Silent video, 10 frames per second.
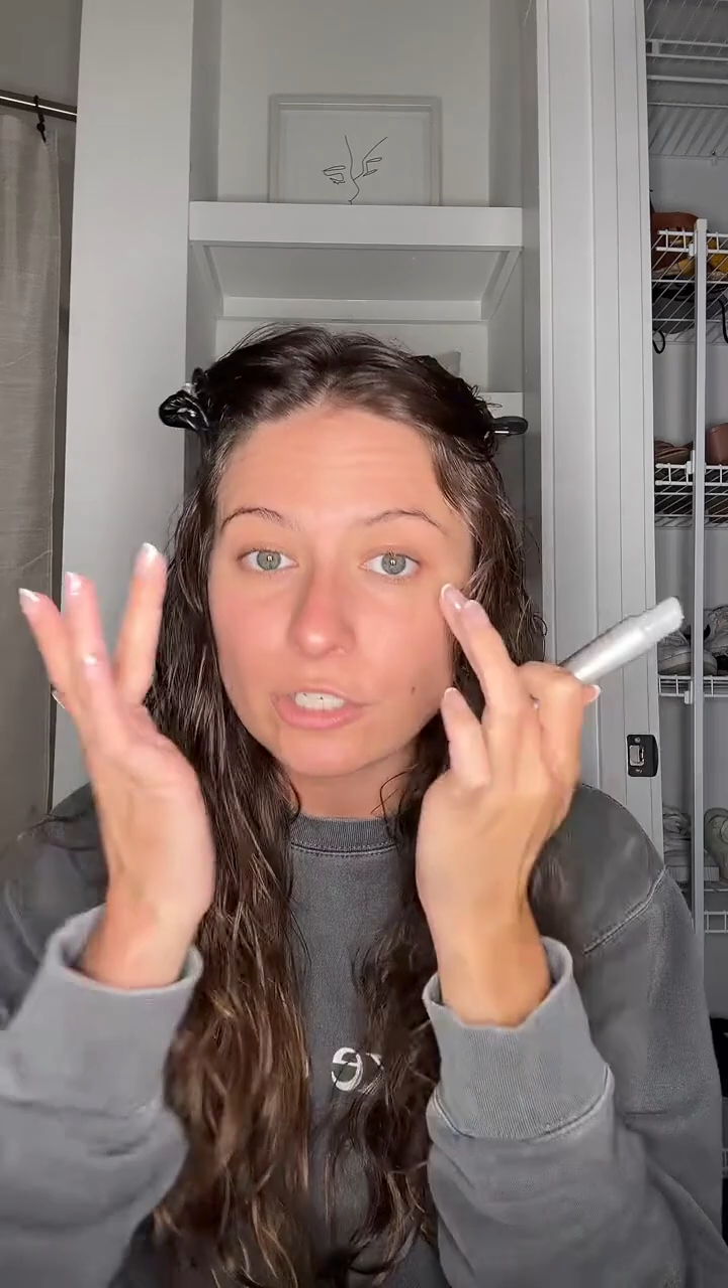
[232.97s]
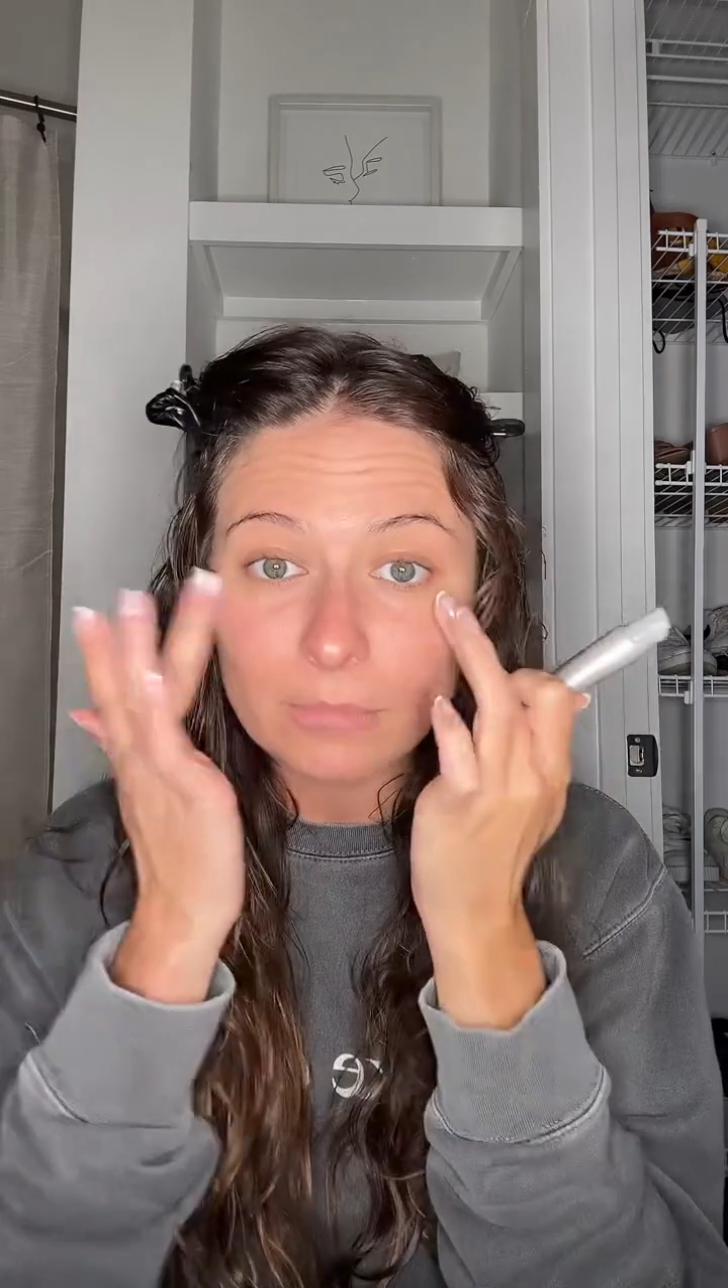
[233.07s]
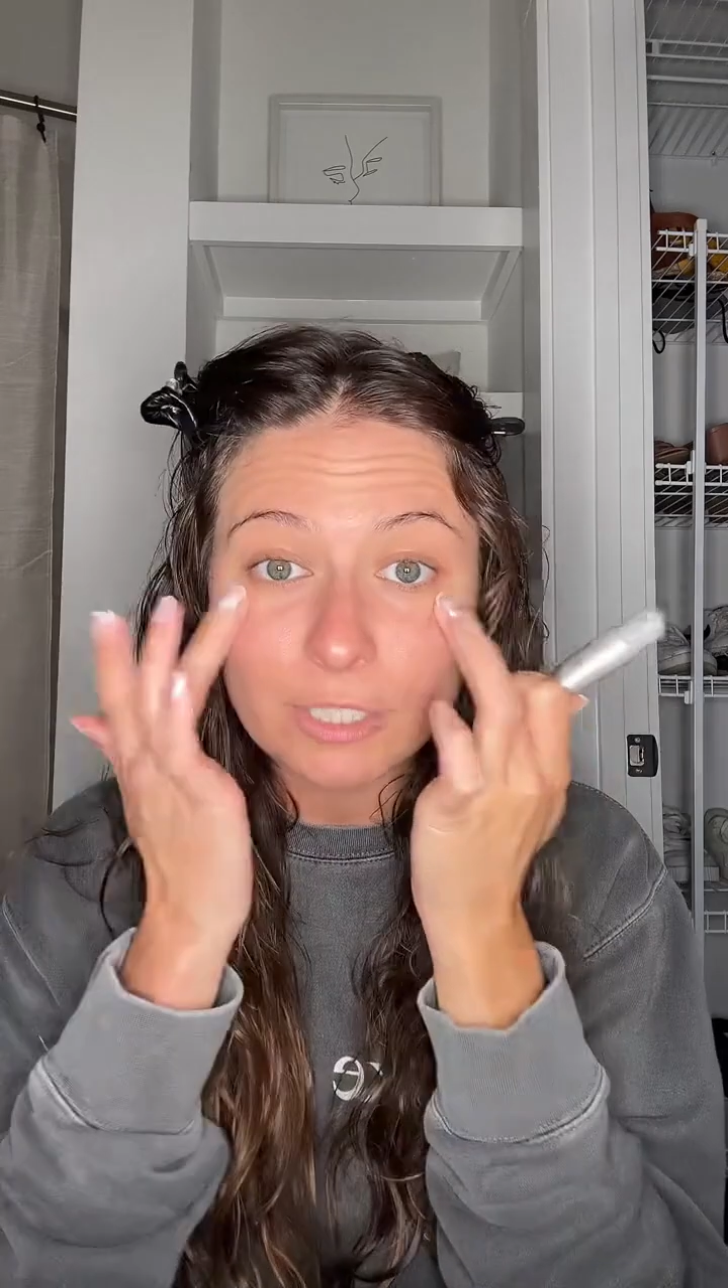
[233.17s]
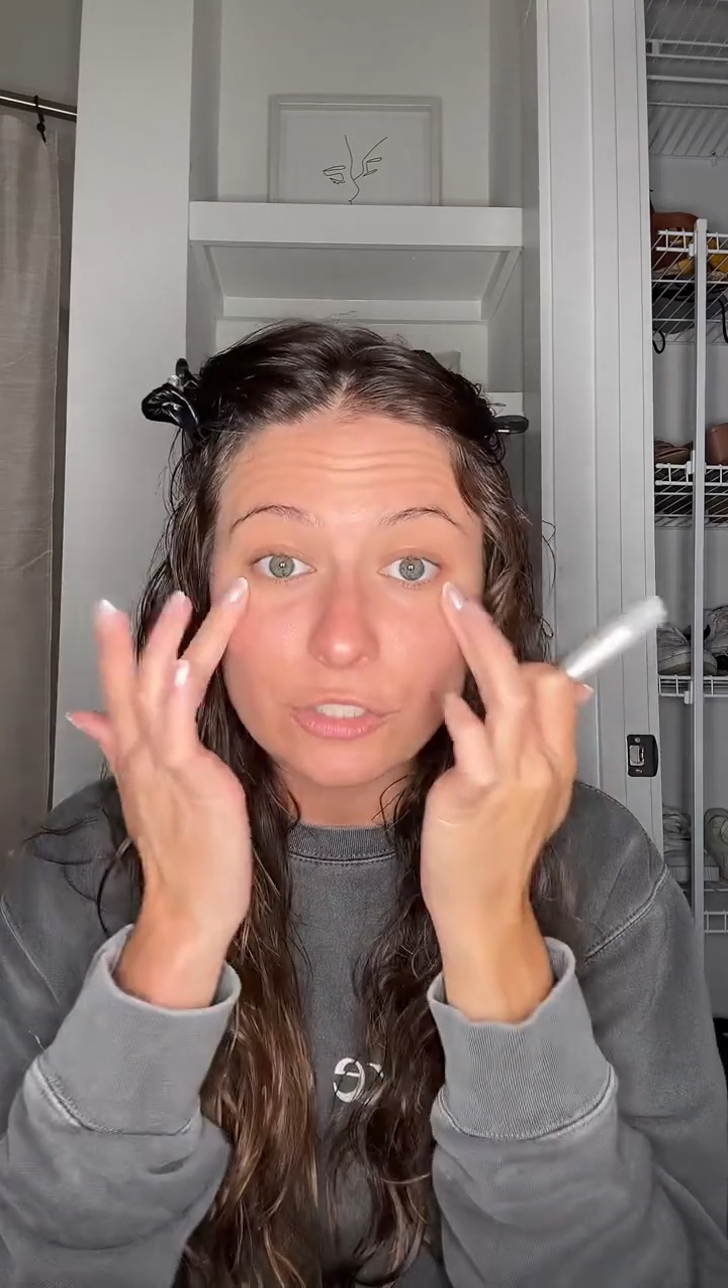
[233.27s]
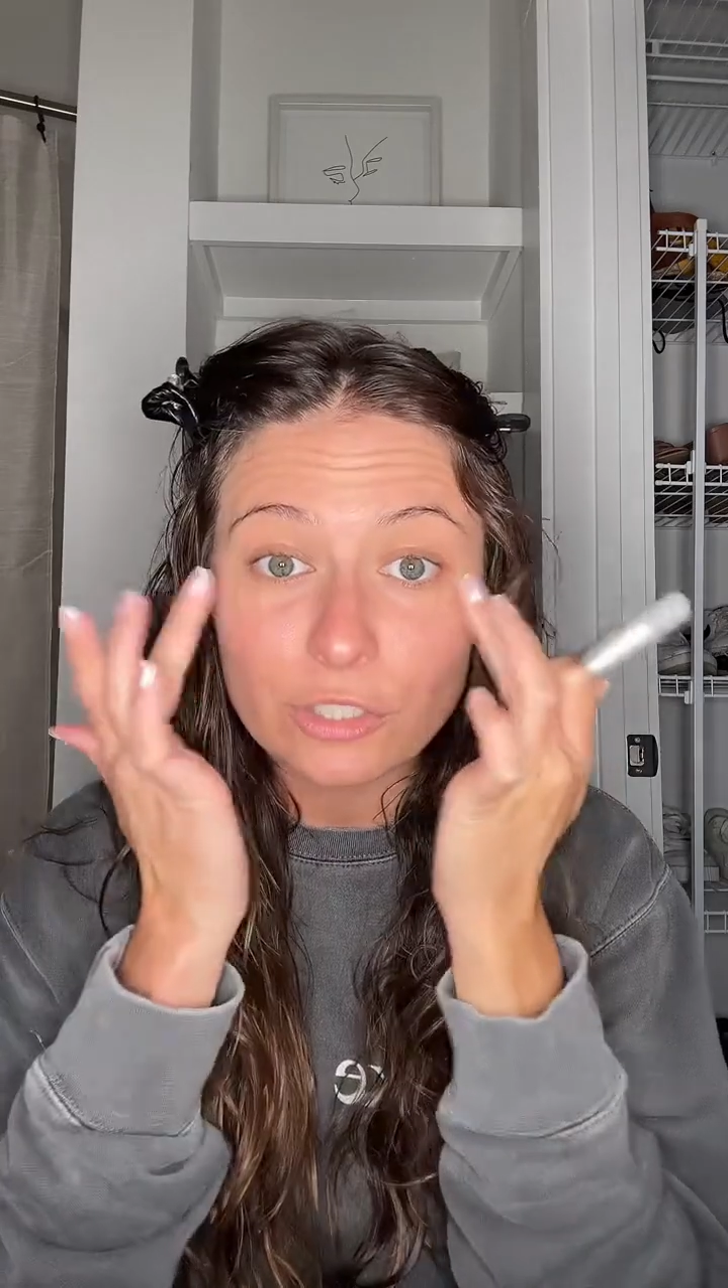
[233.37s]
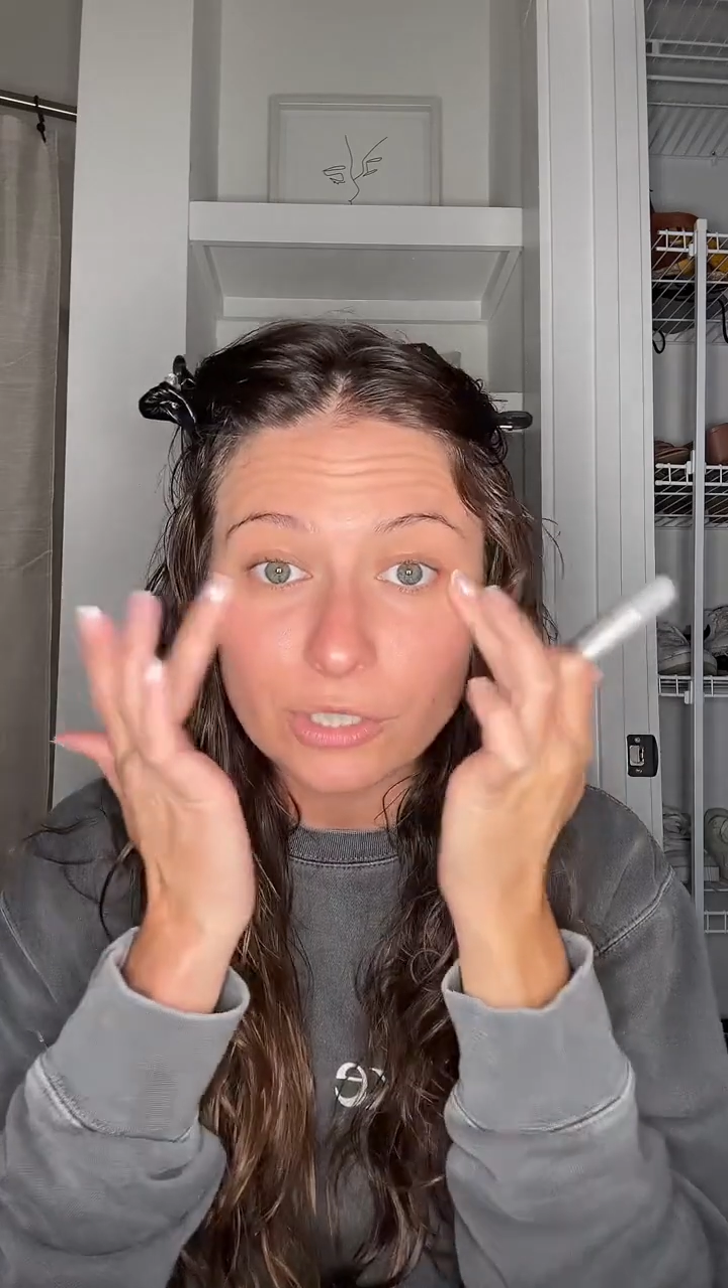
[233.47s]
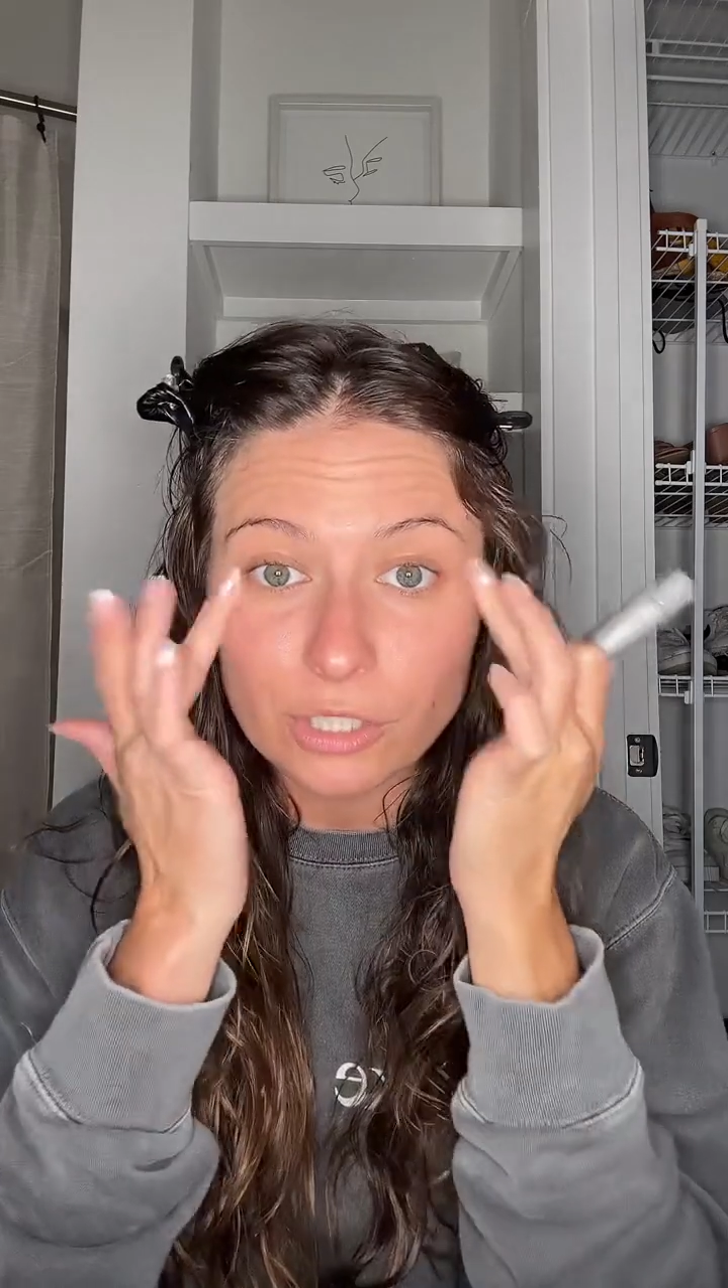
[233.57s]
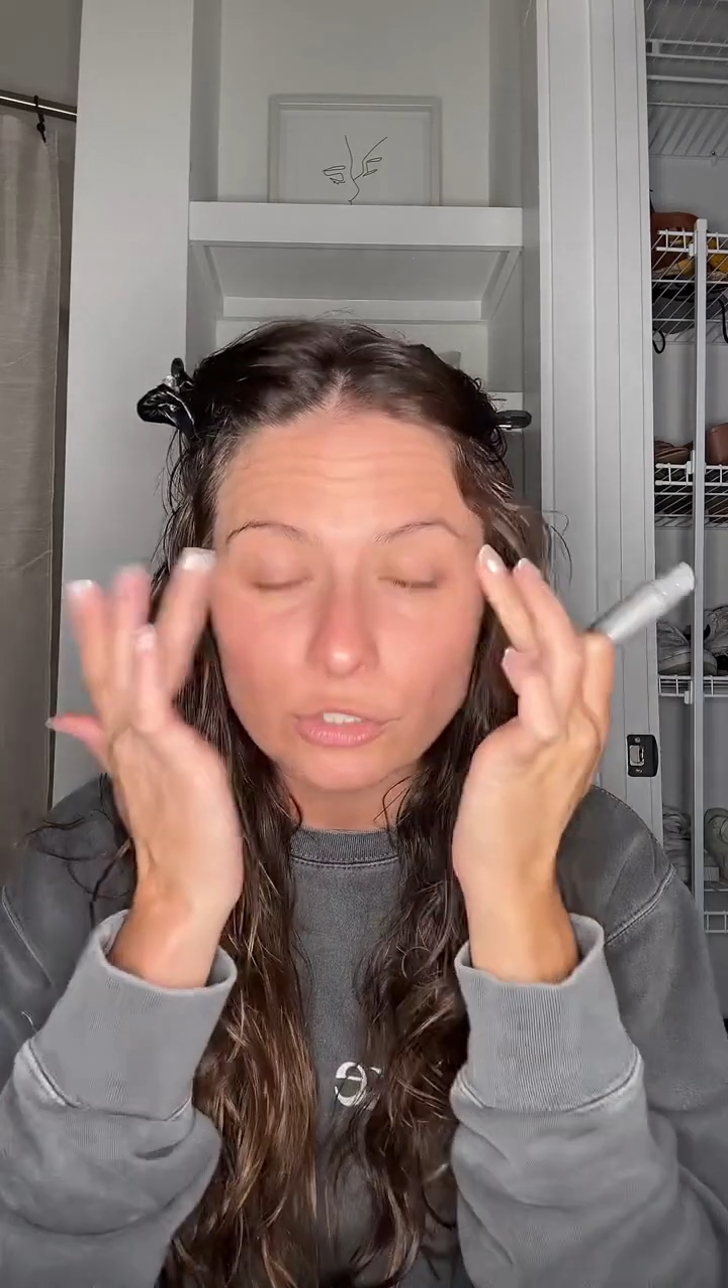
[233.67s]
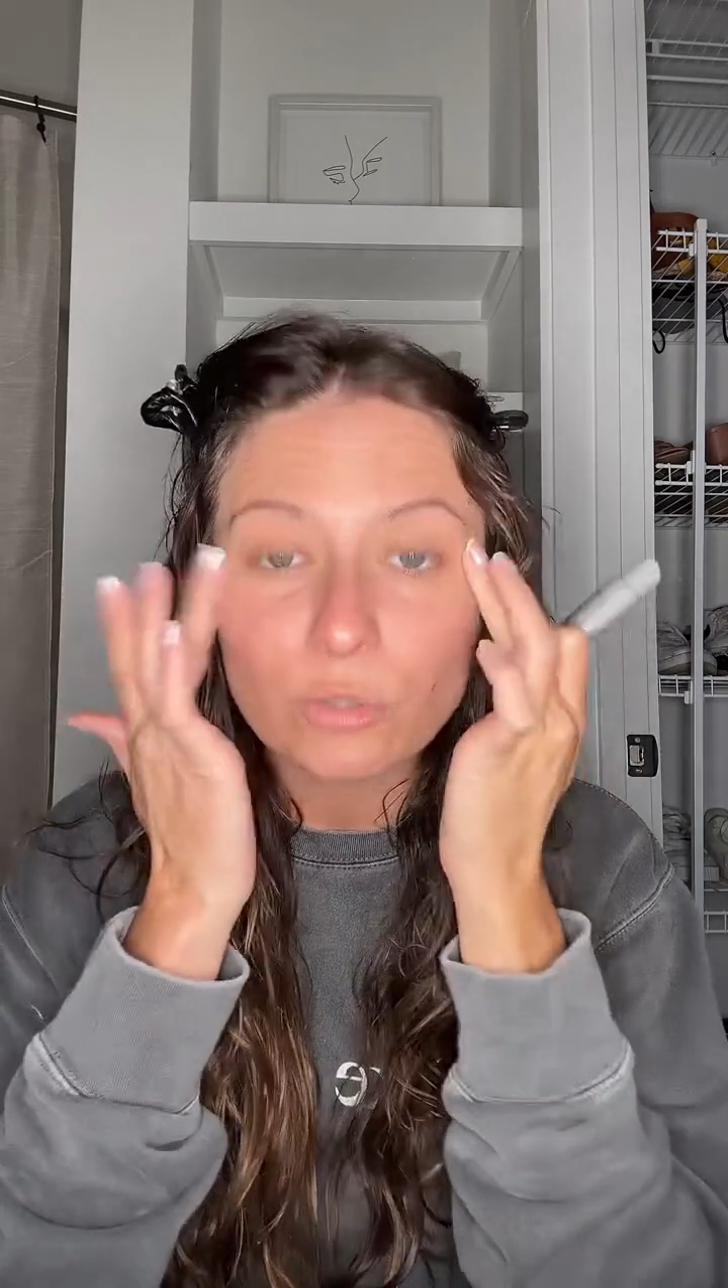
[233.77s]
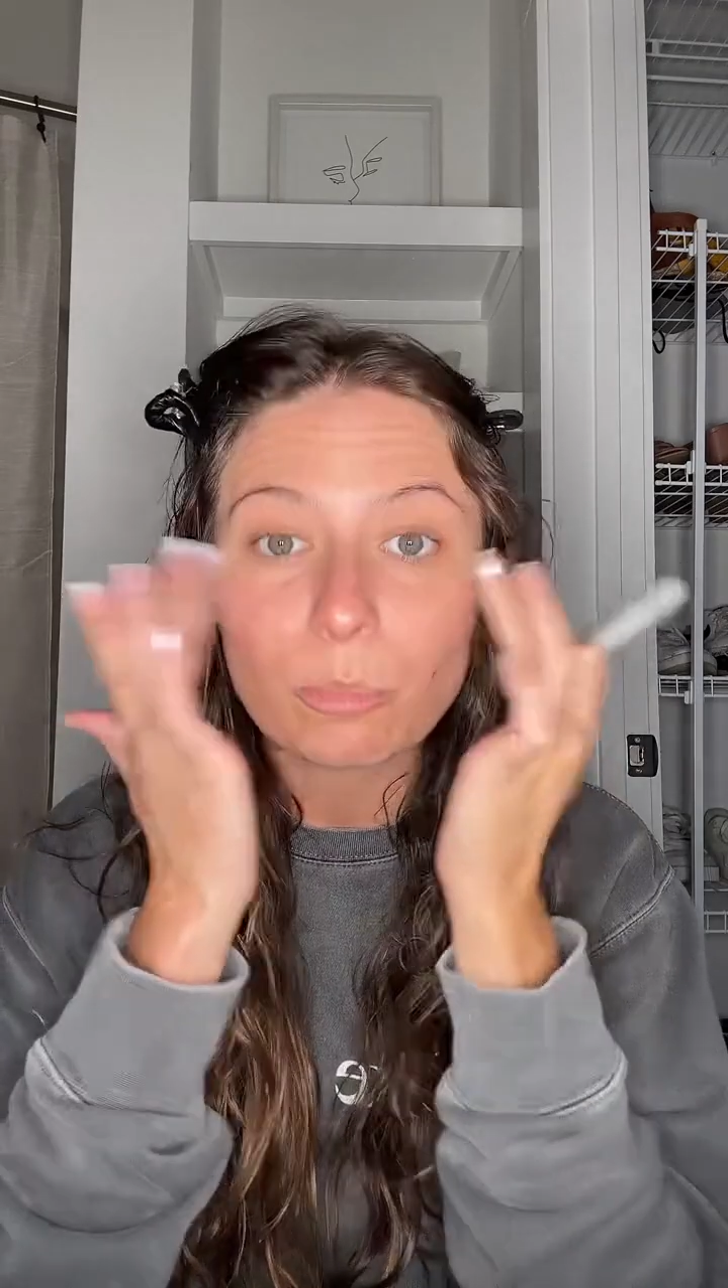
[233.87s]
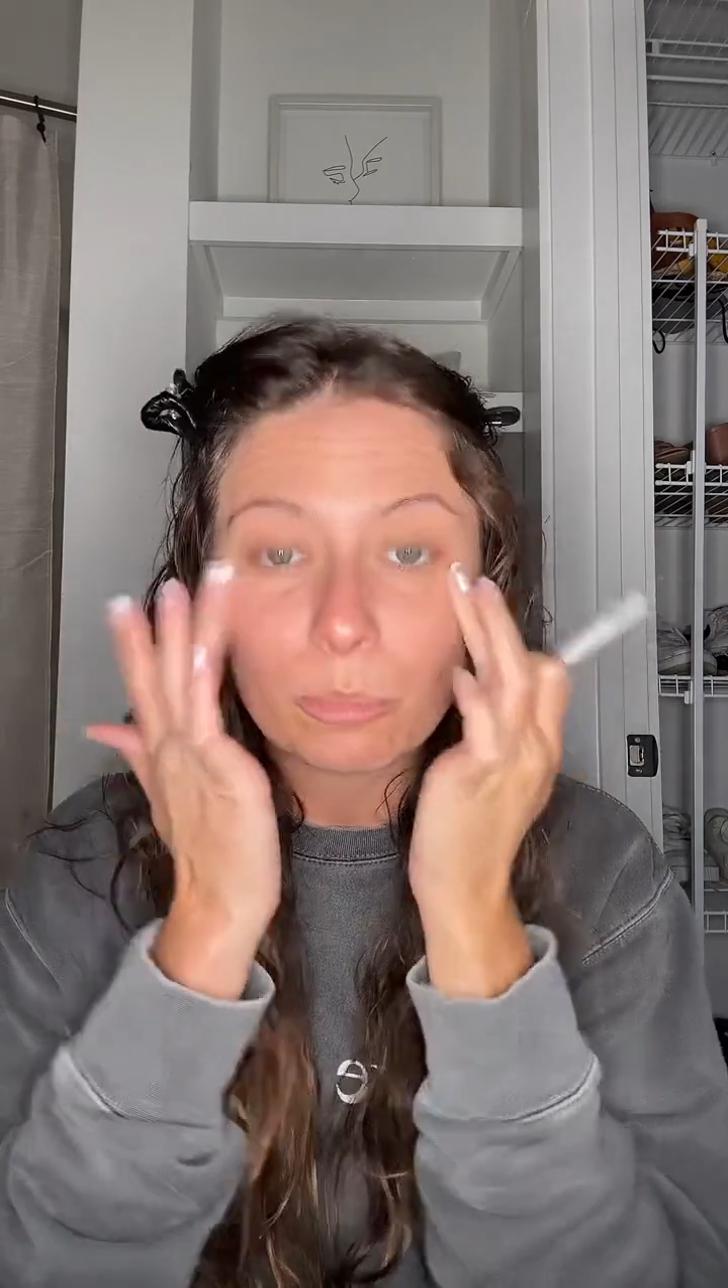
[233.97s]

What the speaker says: Just make sure that you